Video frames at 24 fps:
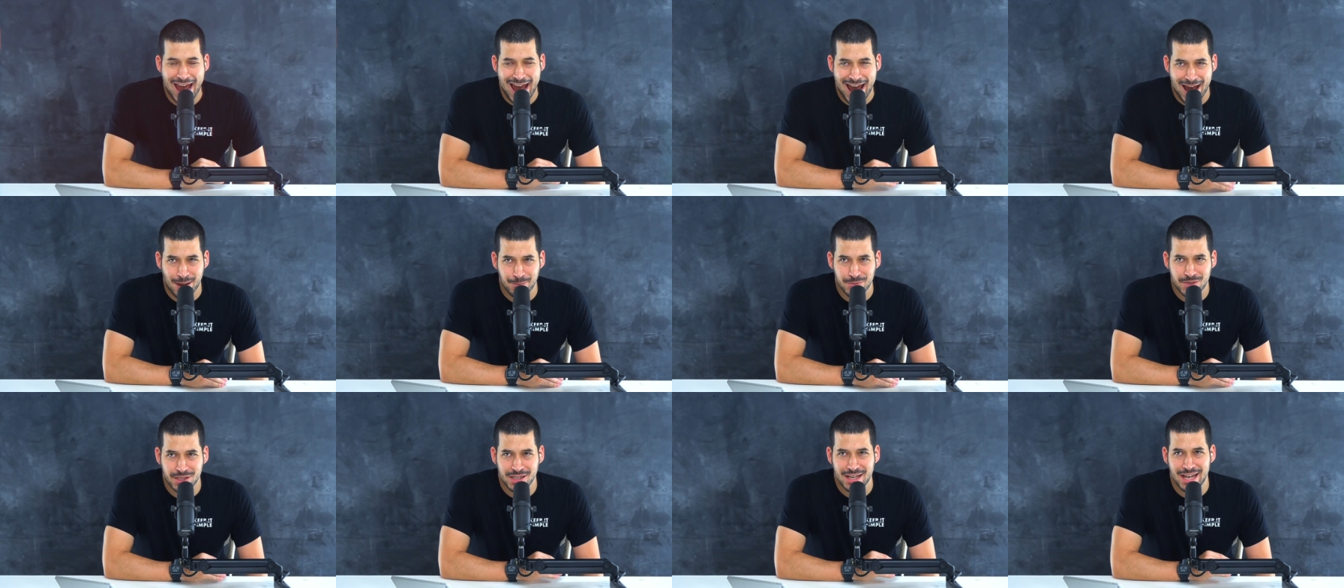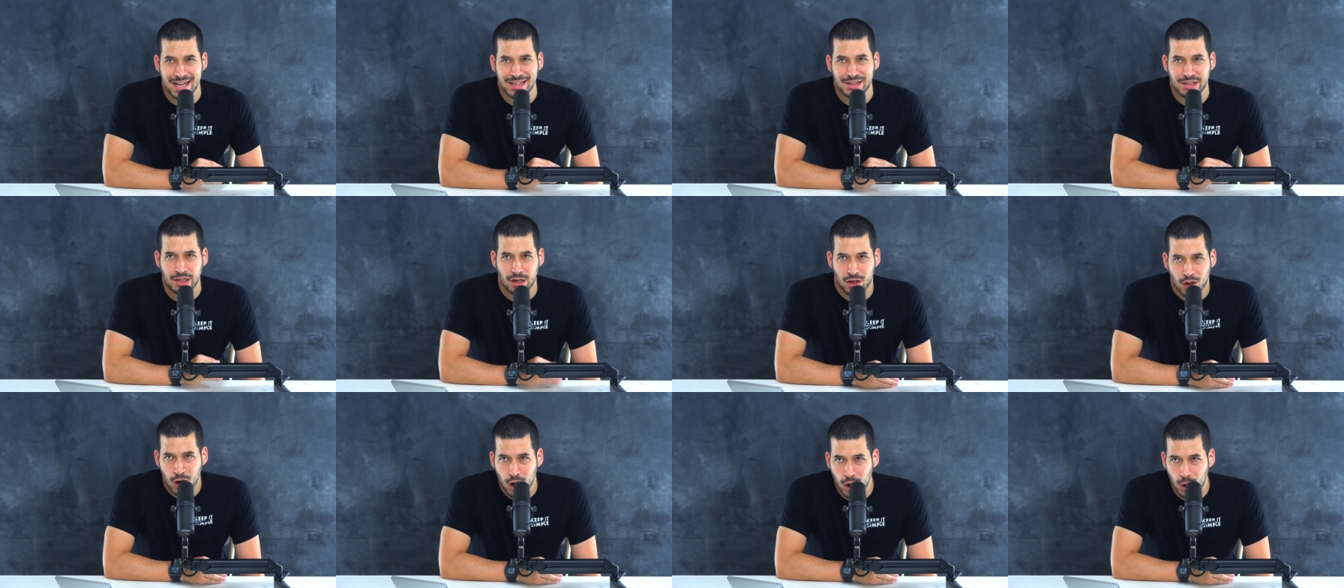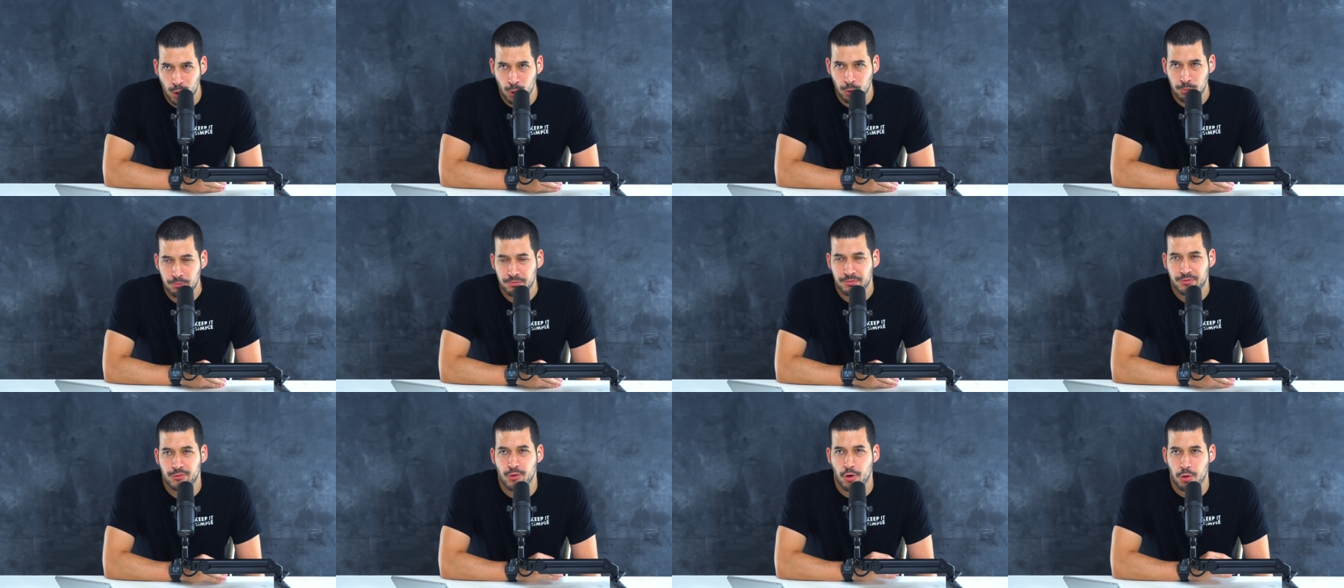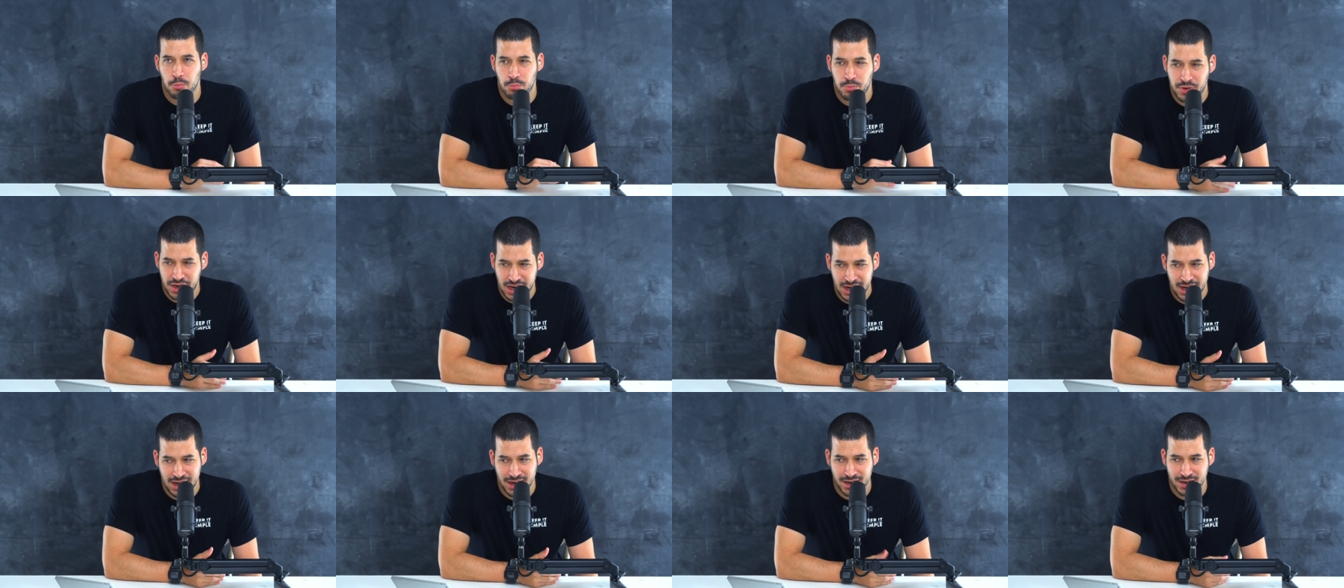abdicate the home for
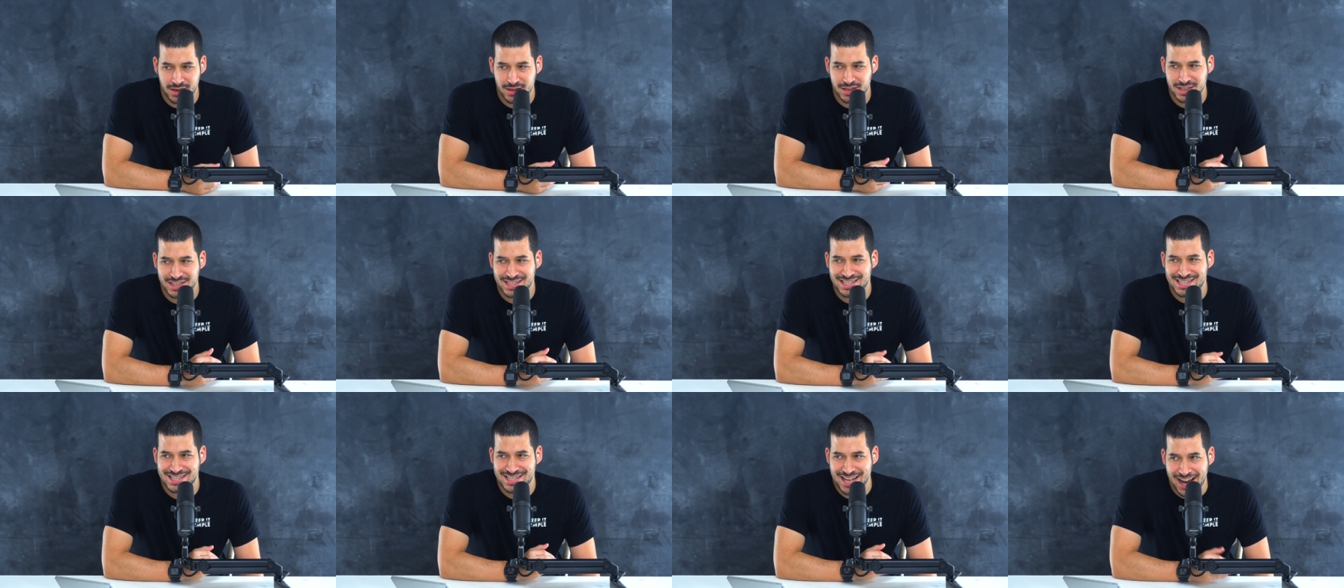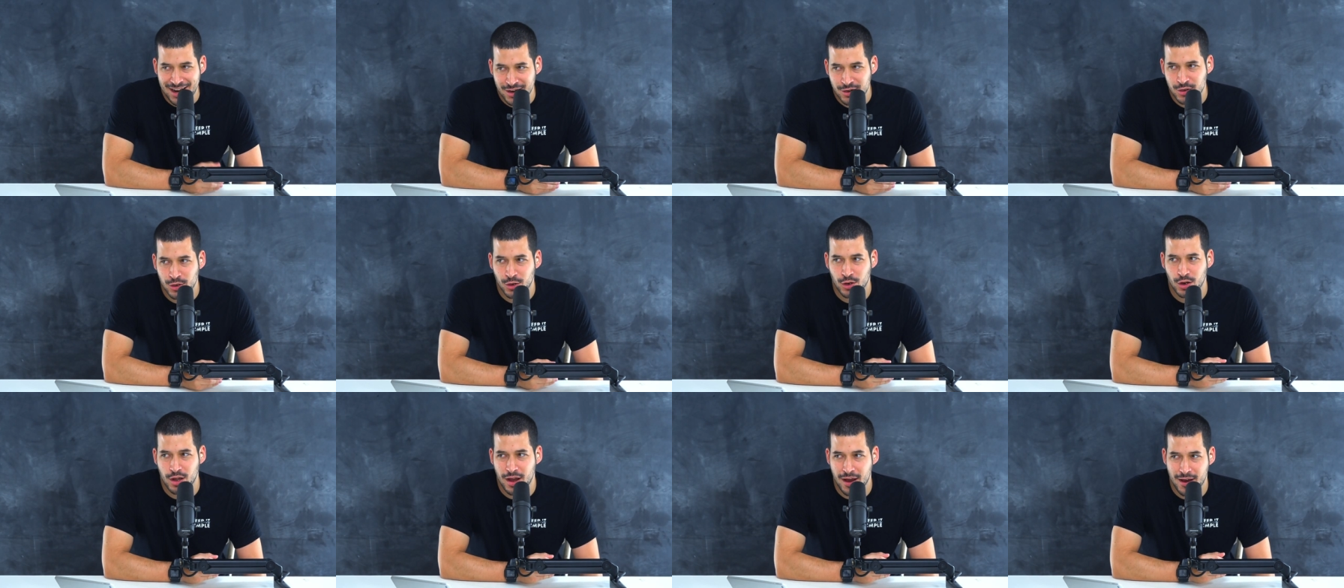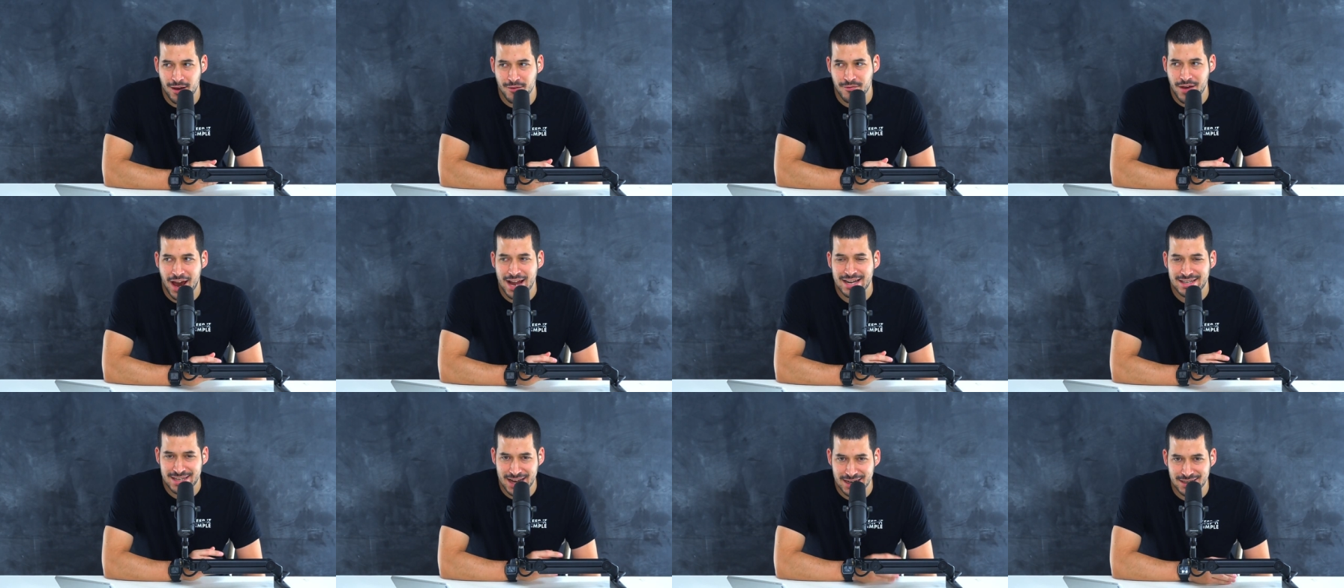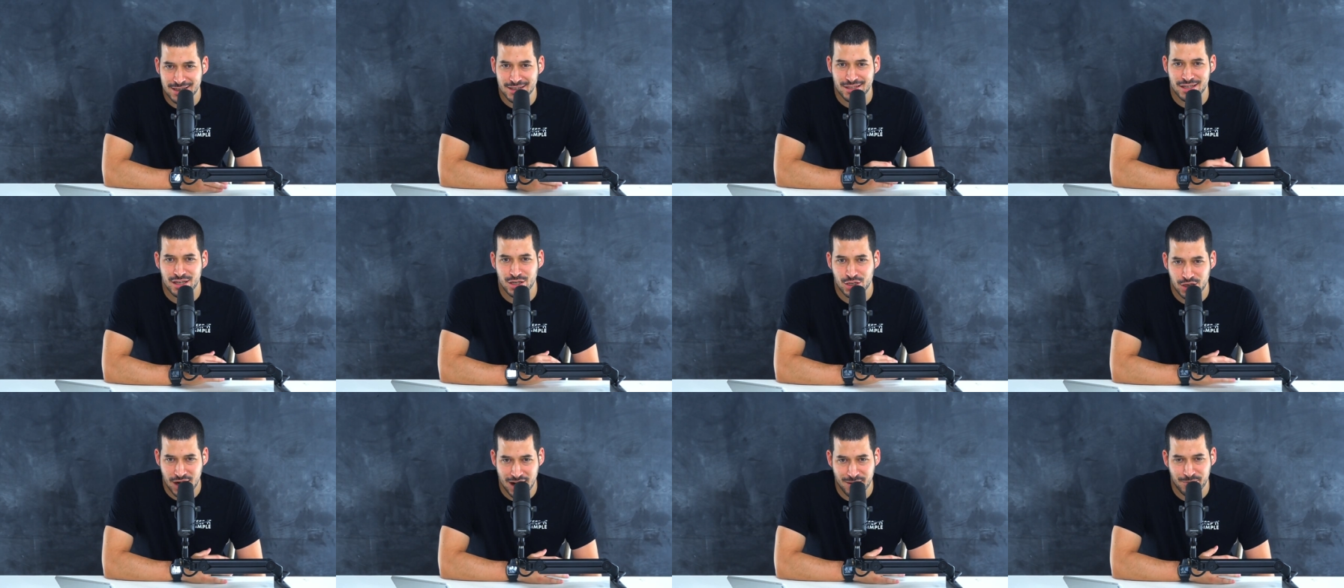being the center of identity
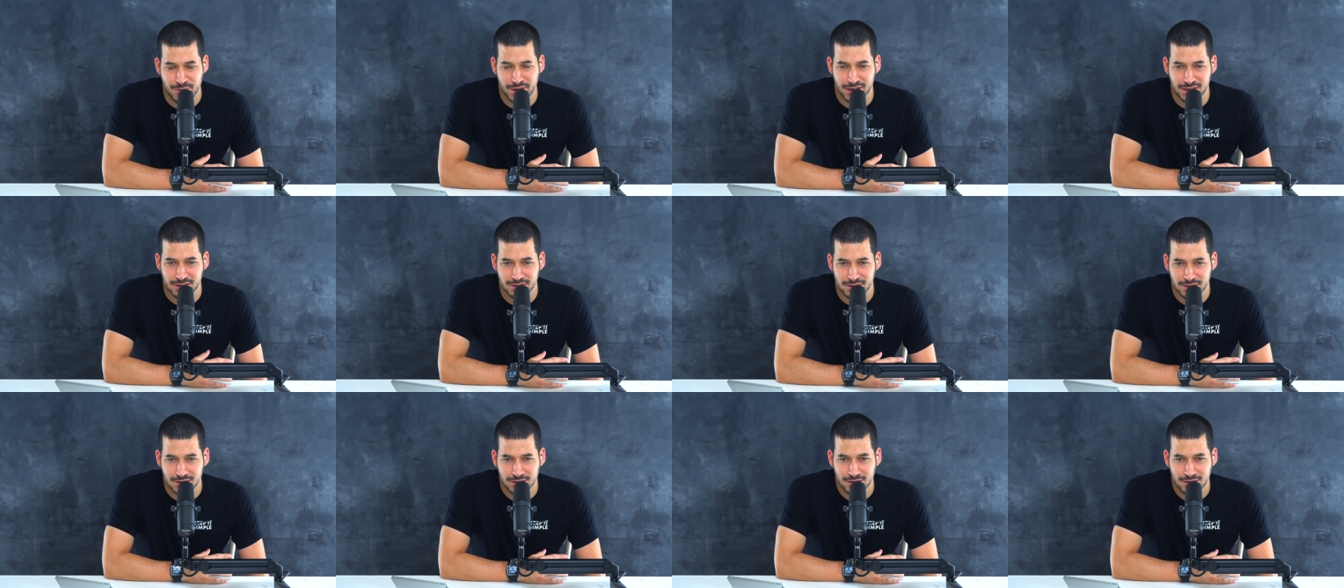shaping,